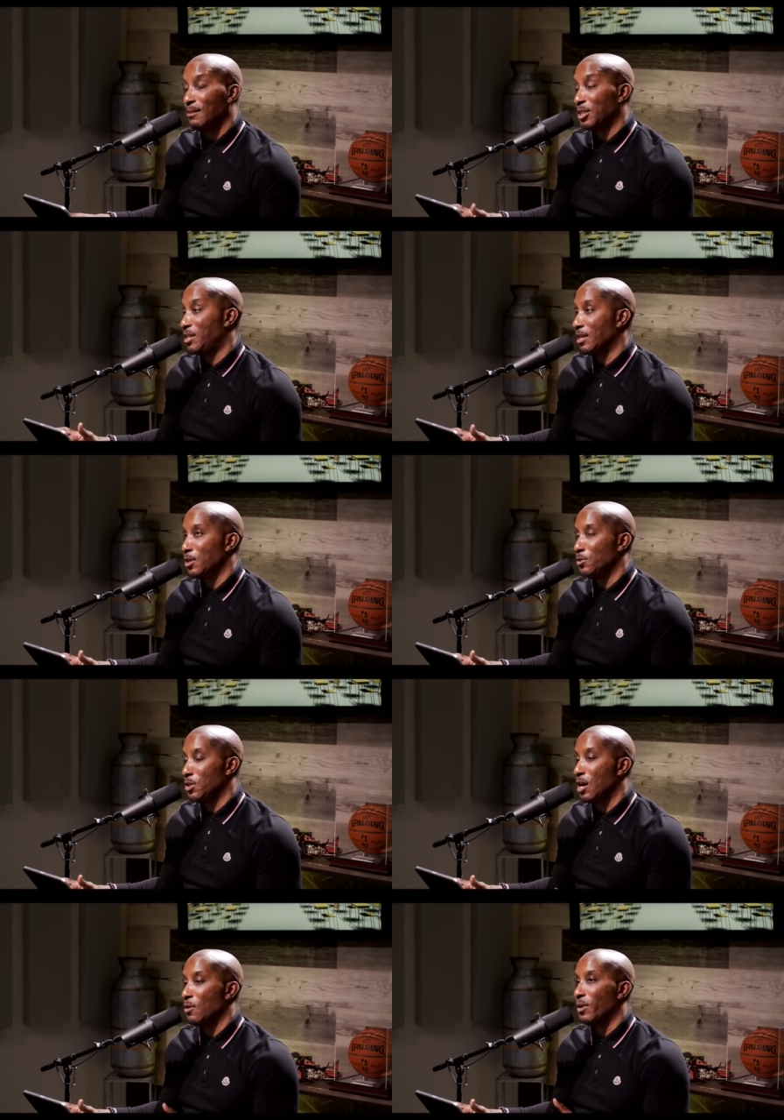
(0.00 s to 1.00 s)
I'm just telling you,
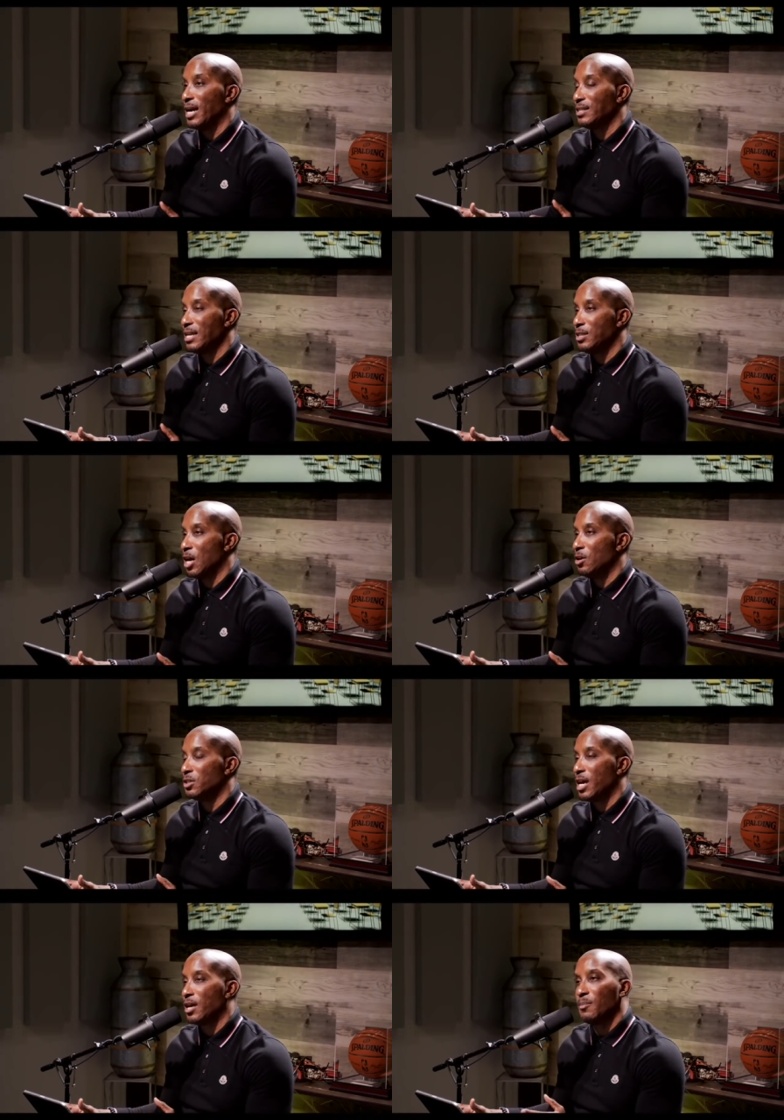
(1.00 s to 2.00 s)
don't. When I say
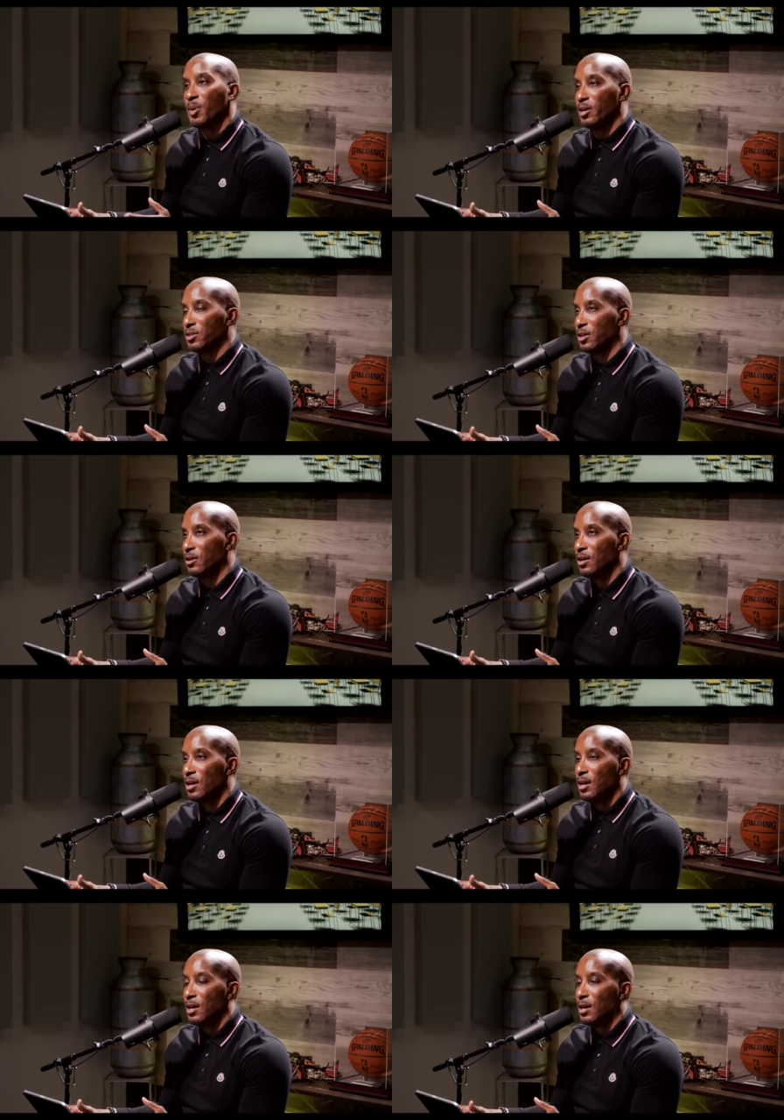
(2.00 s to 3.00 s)
don't take it personal,
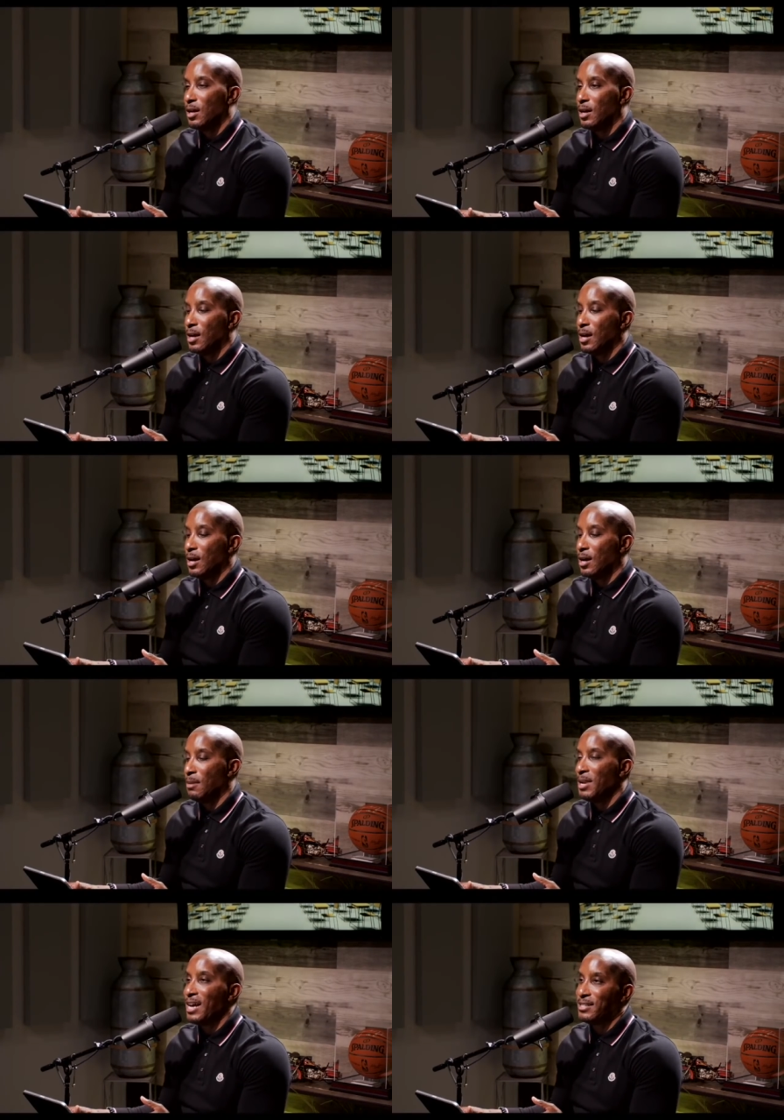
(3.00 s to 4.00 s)

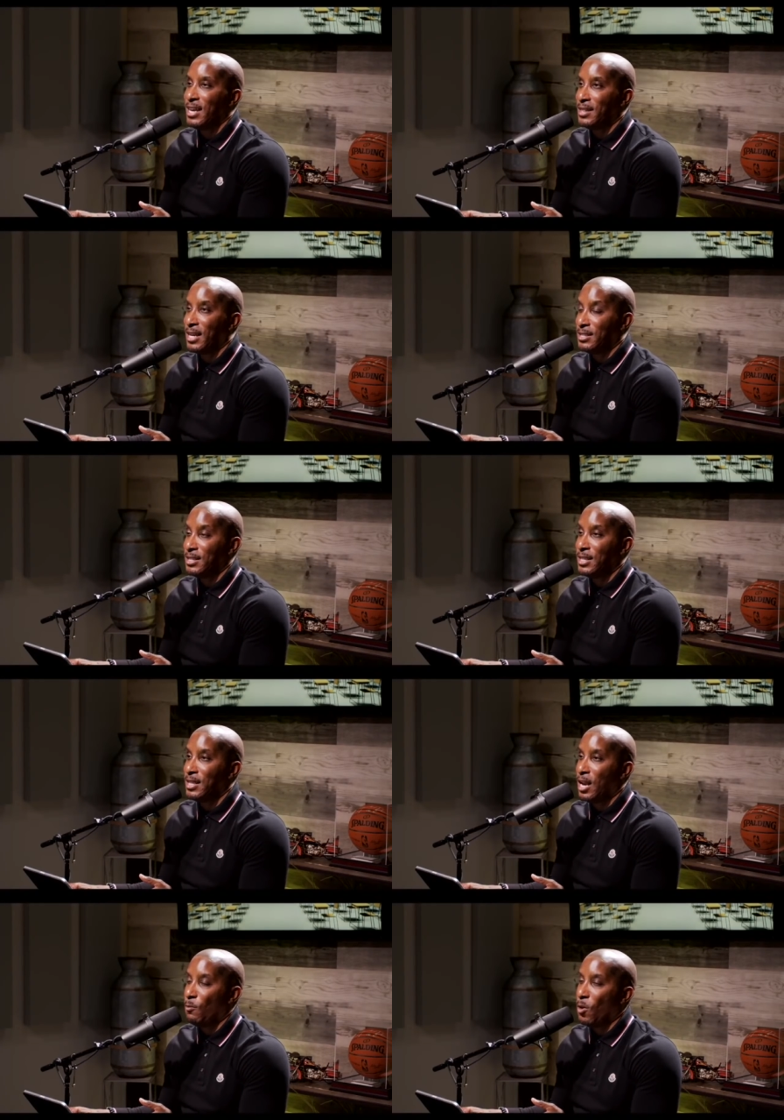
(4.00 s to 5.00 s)
I'm not saying that, that